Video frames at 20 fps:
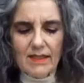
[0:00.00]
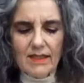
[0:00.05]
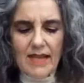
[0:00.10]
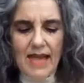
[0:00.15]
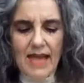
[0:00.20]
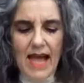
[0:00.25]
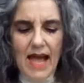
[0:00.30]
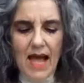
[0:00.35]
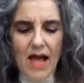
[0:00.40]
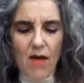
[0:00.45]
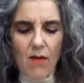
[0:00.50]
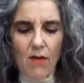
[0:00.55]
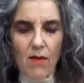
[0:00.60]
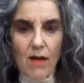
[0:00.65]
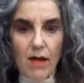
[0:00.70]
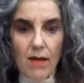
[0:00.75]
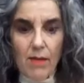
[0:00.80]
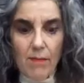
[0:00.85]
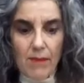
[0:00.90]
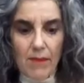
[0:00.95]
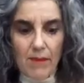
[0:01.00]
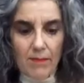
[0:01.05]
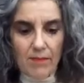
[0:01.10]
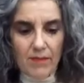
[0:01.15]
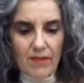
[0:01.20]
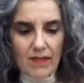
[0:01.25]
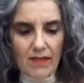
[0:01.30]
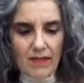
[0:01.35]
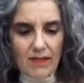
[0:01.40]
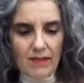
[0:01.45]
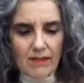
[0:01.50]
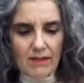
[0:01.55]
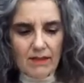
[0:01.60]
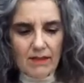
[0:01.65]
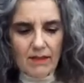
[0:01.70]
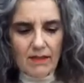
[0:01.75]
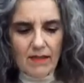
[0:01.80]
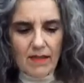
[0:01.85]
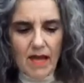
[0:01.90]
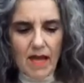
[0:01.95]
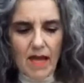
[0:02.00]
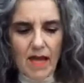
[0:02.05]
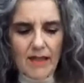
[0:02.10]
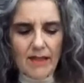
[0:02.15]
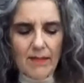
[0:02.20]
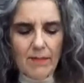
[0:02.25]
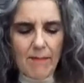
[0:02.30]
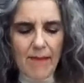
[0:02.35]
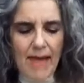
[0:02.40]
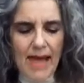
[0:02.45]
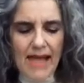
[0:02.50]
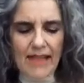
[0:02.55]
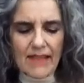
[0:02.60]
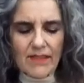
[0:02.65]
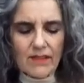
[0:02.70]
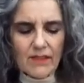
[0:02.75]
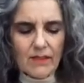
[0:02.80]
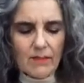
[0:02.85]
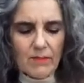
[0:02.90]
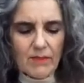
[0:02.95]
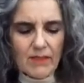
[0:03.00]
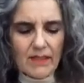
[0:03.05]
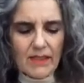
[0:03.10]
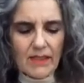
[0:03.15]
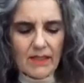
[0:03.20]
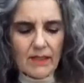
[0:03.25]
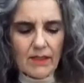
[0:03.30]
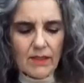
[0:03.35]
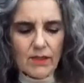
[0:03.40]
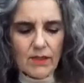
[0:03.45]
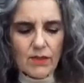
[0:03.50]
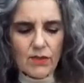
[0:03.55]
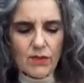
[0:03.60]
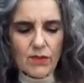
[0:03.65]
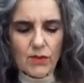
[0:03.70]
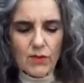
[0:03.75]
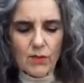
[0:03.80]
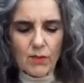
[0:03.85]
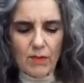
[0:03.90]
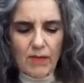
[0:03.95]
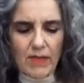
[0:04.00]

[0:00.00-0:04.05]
now a pumpkin, unimaginably too